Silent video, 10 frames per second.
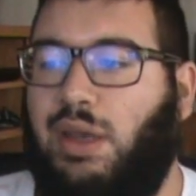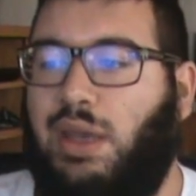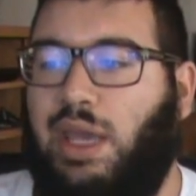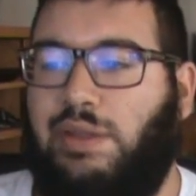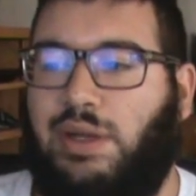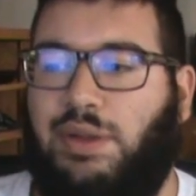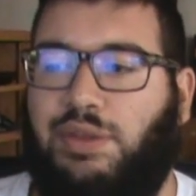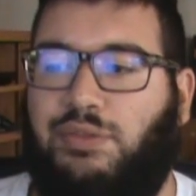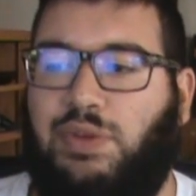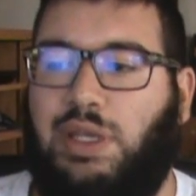And then on
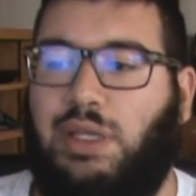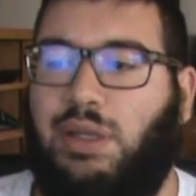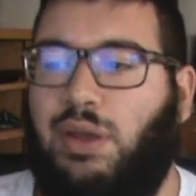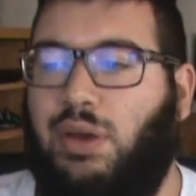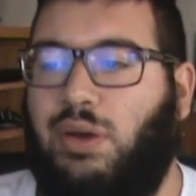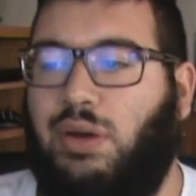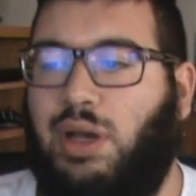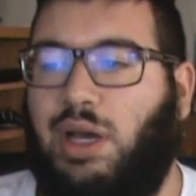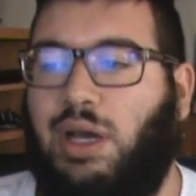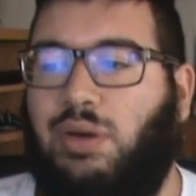the feet,
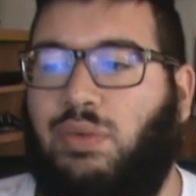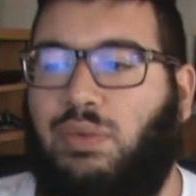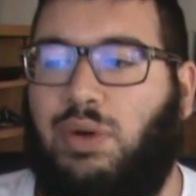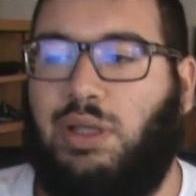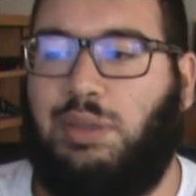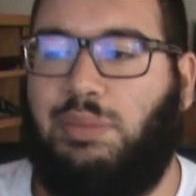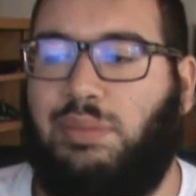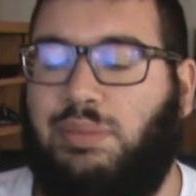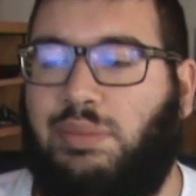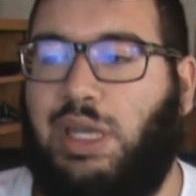while he
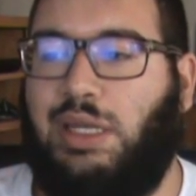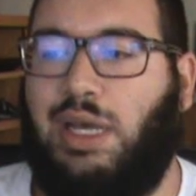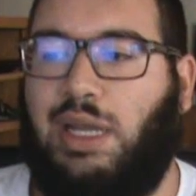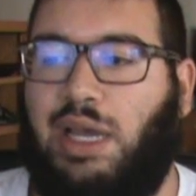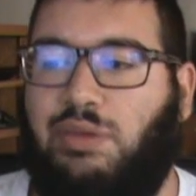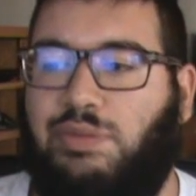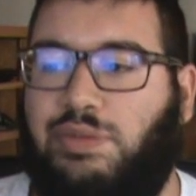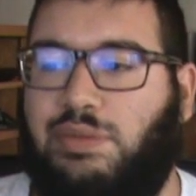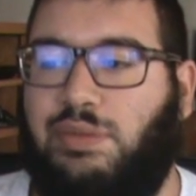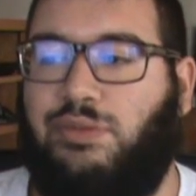may not have